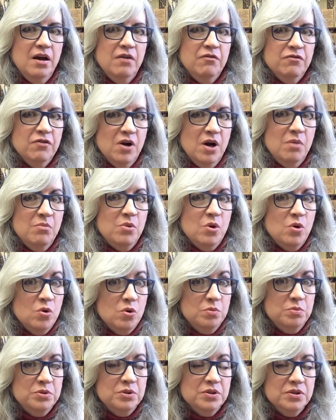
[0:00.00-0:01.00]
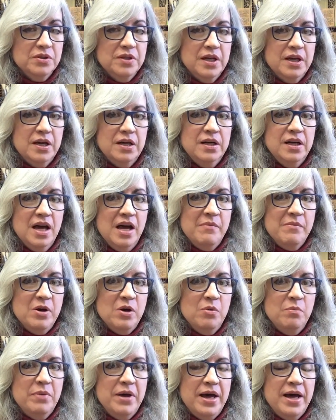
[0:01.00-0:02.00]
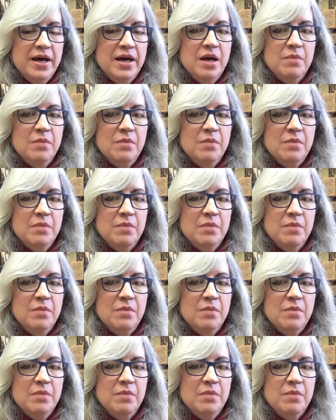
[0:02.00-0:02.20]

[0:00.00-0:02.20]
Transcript: from Opal that had come out back,